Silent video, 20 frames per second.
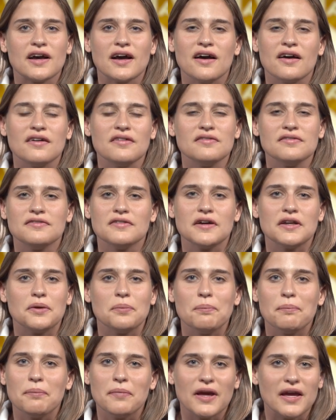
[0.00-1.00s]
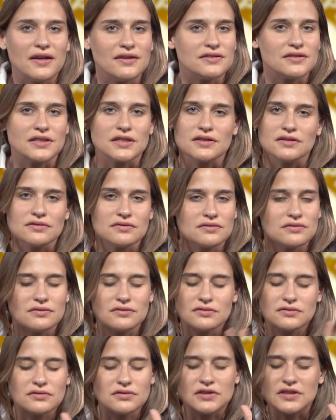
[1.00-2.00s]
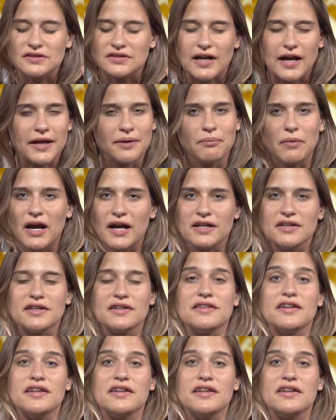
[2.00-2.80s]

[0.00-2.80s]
have an amazing design mind,